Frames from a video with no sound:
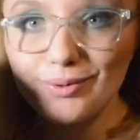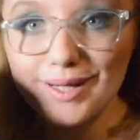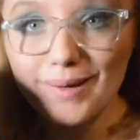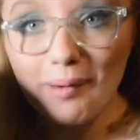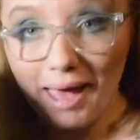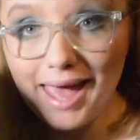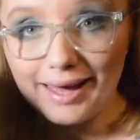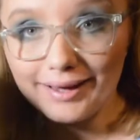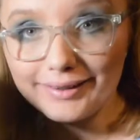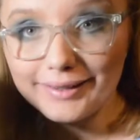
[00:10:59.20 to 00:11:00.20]
need a
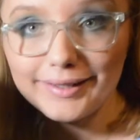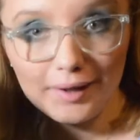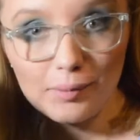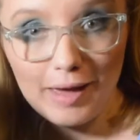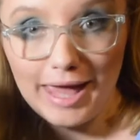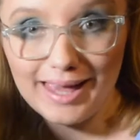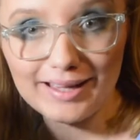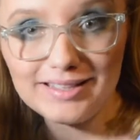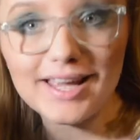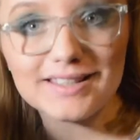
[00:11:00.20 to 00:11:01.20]
pan. Get a
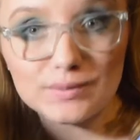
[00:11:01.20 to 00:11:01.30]
pan and